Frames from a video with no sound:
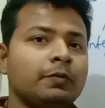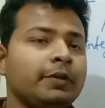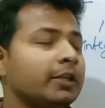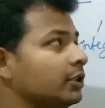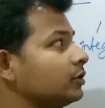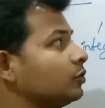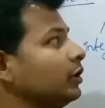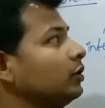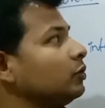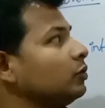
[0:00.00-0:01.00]
So we are just
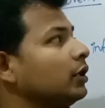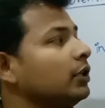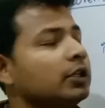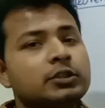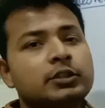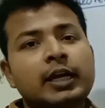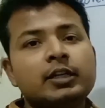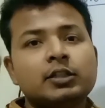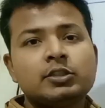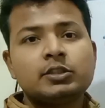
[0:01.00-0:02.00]
going to
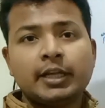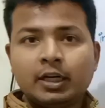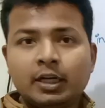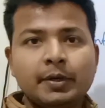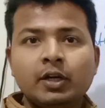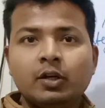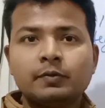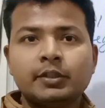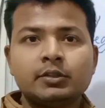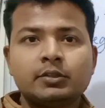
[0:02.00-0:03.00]
understand the
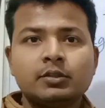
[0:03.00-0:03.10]
statement of